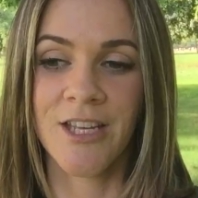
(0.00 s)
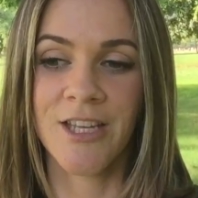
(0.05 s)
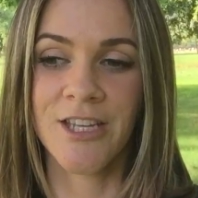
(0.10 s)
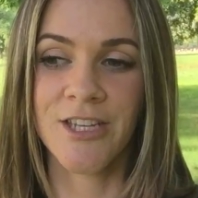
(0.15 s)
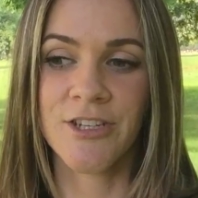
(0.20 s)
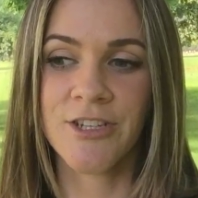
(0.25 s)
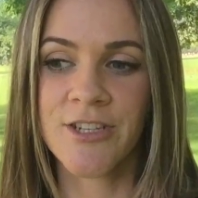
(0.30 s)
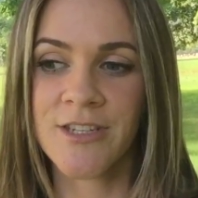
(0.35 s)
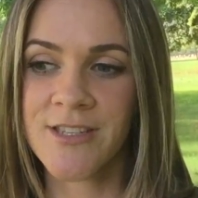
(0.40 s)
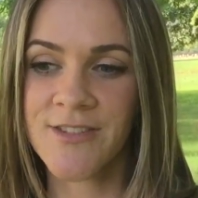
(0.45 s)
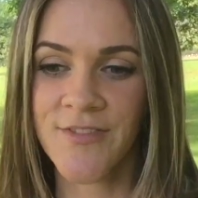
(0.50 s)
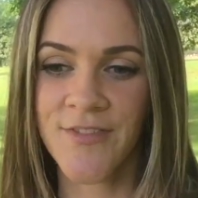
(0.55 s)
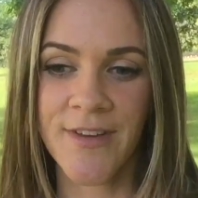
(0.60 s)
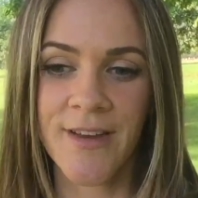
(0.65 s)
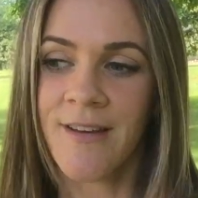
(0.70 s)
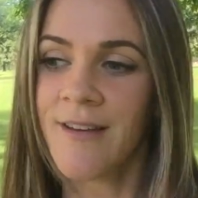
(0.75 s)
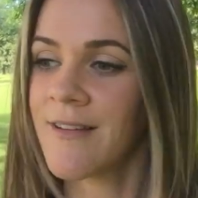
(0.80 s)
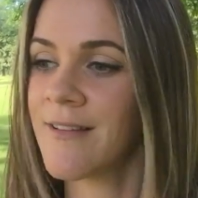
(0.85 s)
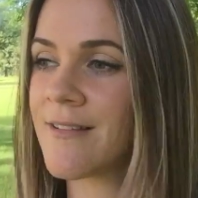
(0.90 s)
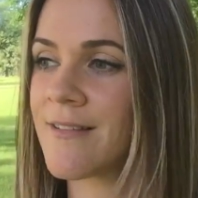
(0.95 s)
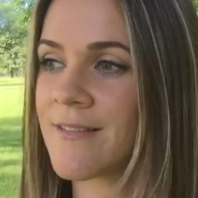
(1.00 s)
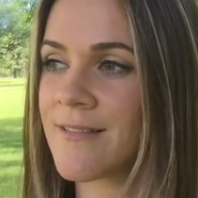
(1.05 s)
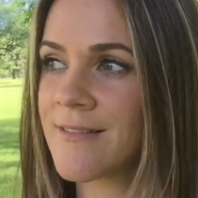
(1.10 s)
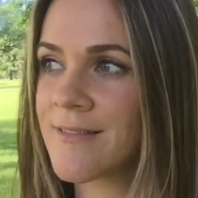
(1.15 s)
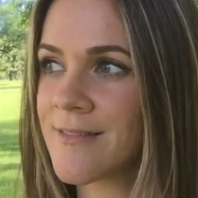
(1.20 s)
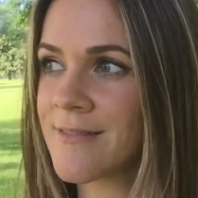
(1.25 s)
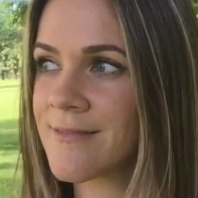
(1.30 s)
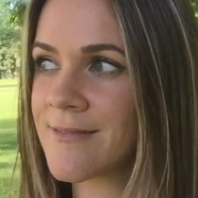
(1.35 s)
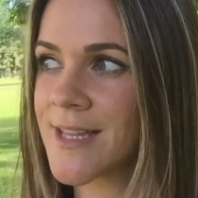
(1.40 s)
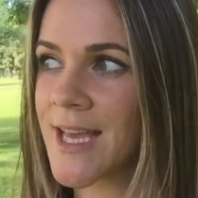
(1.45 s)
you just
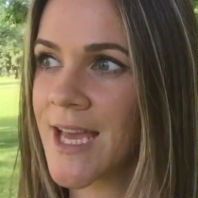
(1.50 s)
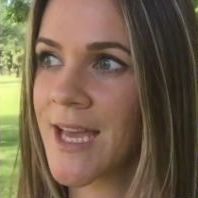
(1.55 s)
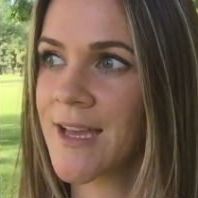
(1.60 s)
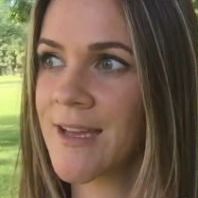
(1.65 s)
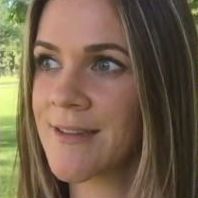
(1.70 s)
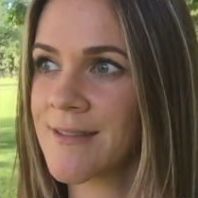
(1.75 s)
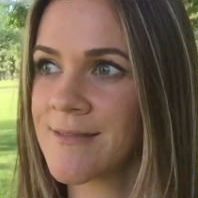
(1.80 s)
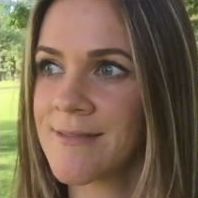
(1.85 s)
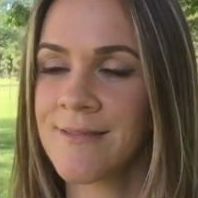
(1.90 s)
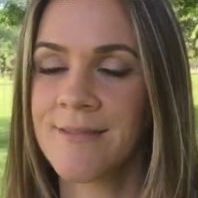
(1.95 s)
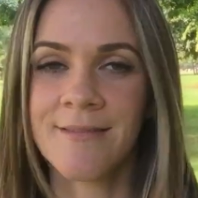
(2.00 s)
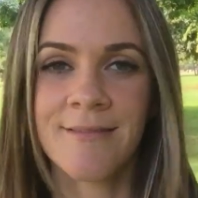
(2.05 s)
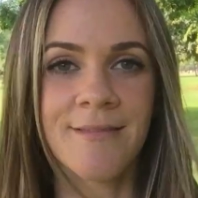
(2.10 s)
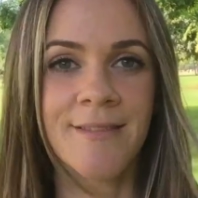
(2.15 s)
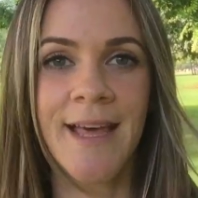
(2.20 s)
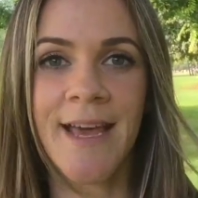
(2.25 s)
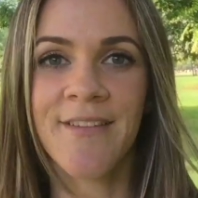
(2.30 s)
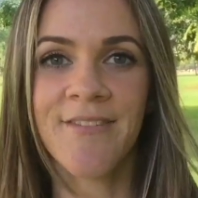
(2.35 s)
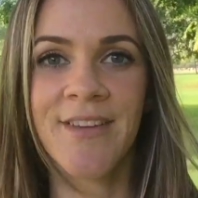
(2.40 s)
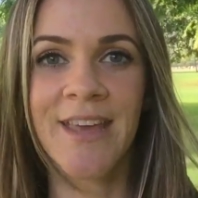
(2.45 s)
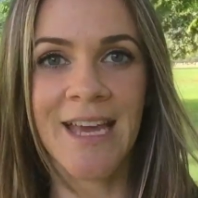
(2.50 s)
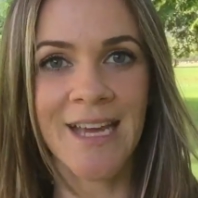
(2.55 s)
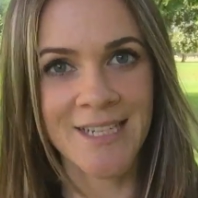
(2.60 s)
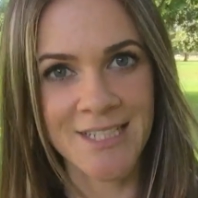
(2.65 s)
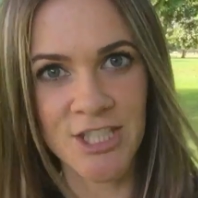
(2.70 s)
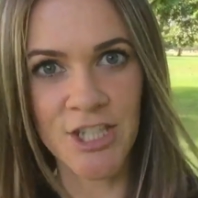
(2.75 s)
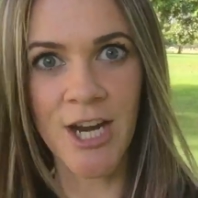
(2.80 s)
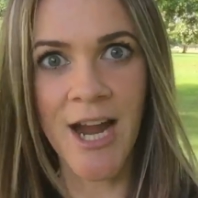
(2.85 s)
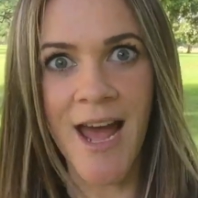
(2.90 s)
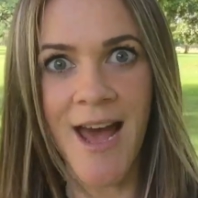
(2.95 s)
feel like life
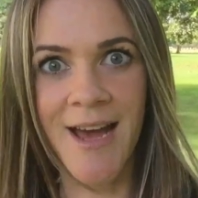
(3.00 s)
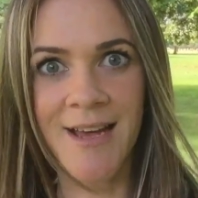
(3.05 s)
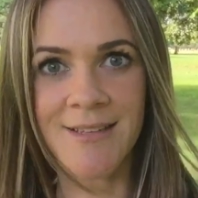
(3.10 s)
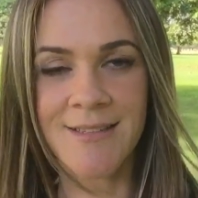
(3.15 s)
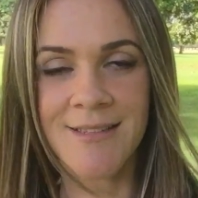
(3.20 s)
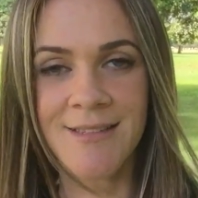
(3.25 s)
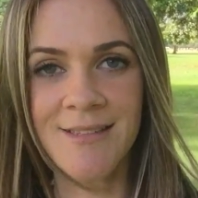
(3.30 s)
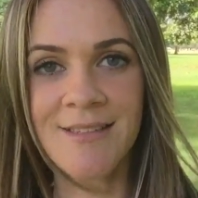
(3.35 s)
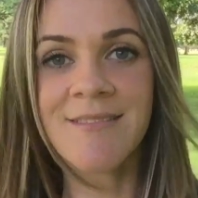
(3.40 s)
kicked your ass.